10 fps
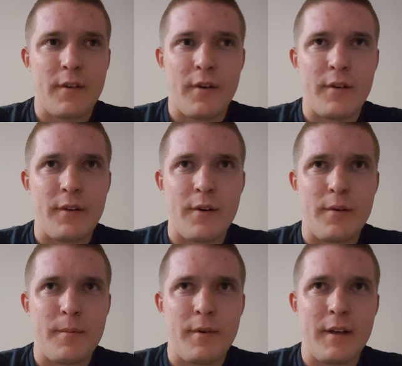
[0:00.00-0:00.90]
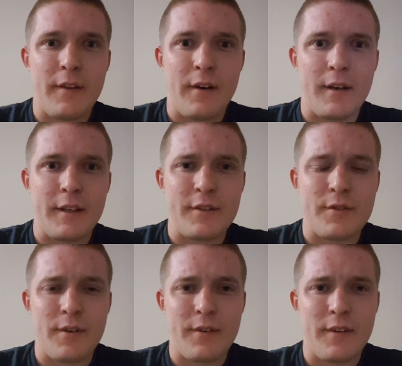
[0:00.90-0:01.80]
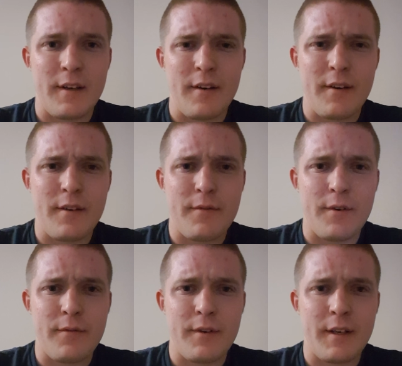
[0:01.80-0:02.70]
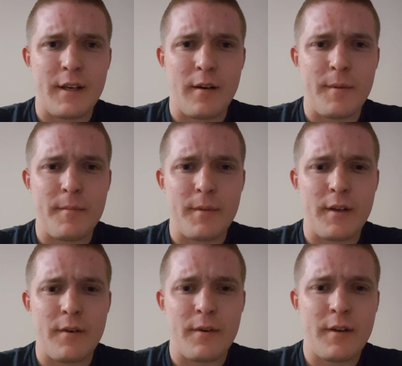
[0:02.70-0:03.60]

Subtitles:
Art Loeb or any of the hiking trails in that area, feel free to comment below.